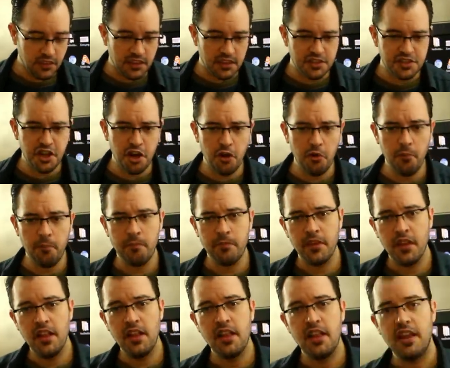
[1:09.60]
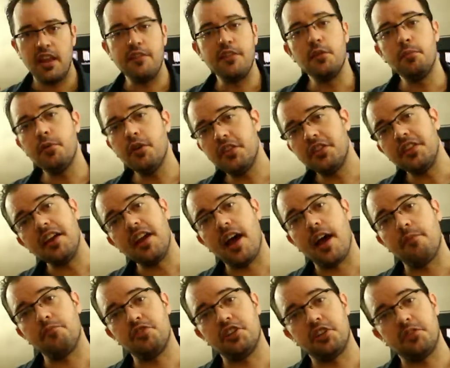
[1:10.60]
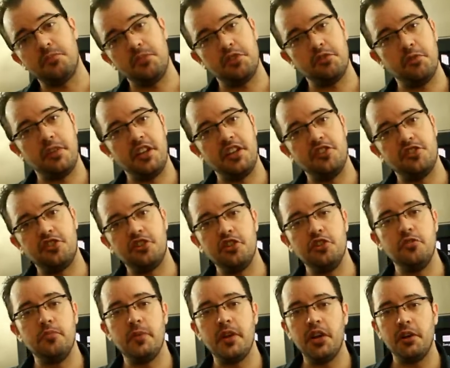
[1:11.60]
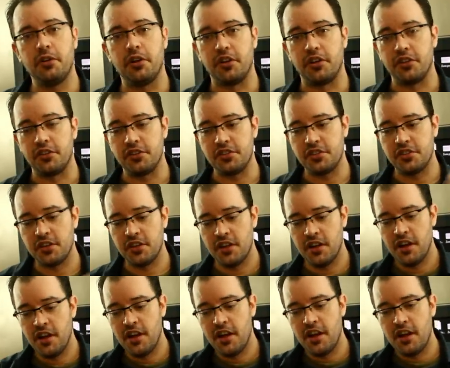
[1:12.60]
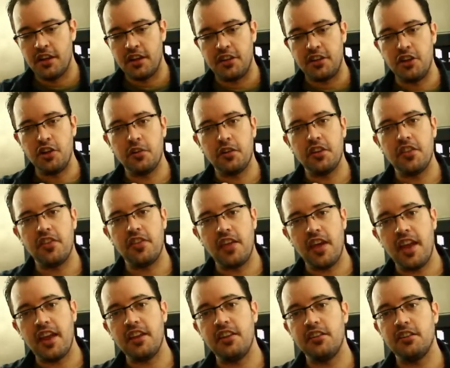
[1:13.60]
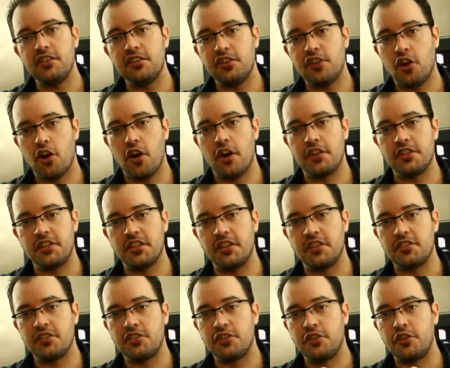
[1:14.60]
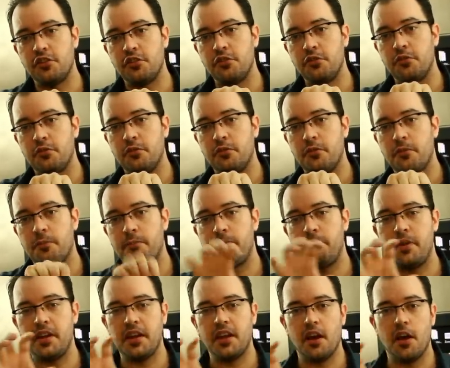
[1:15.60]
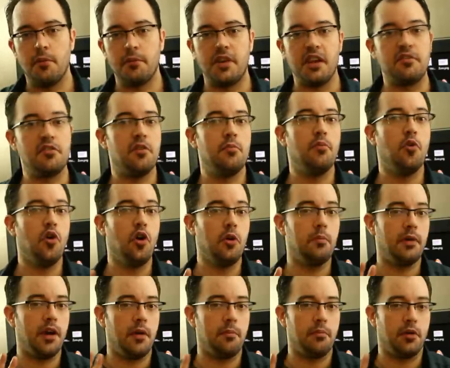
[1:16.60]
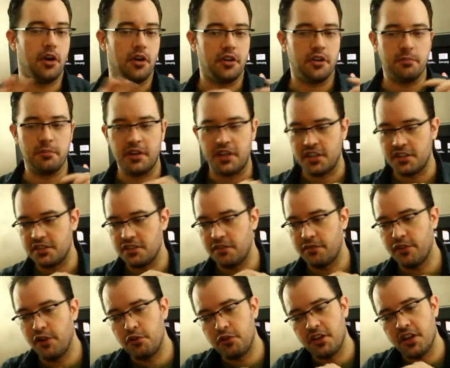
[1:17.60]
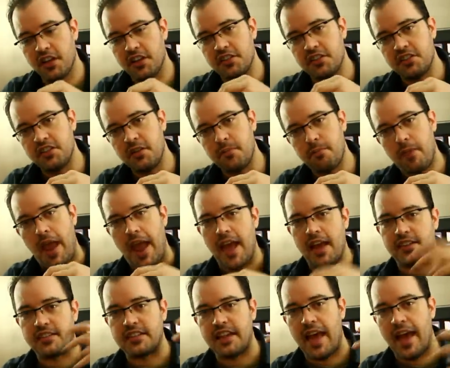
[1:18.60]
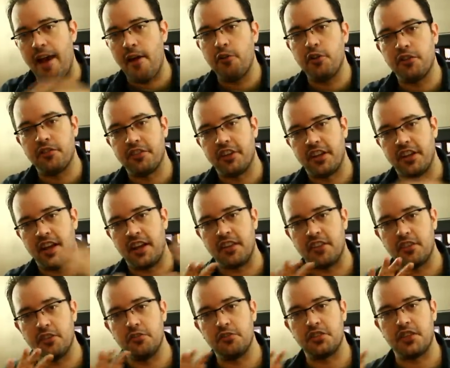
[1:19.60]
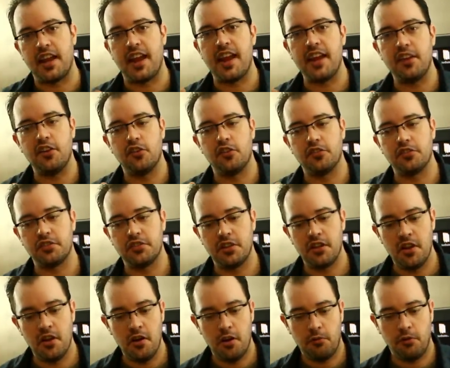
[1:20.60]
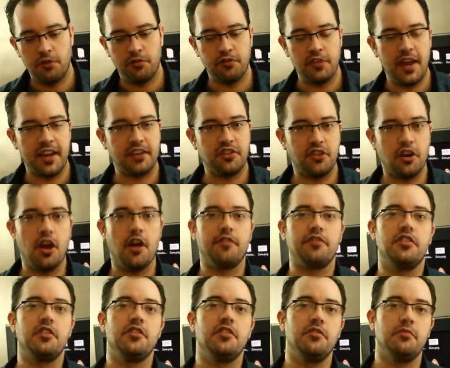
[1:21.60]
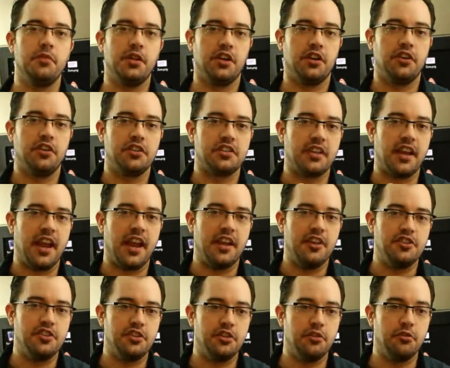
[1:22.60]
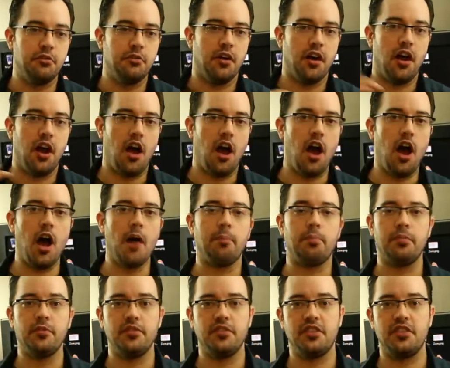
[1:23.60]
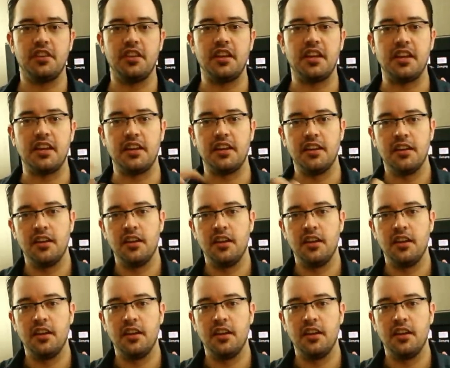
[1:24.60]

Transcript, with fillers: So if you put the object between two mirrors, you can then cause it to become even more bombarded because the photons that pass out of it at those angles reflect off of the mirrors, and you up the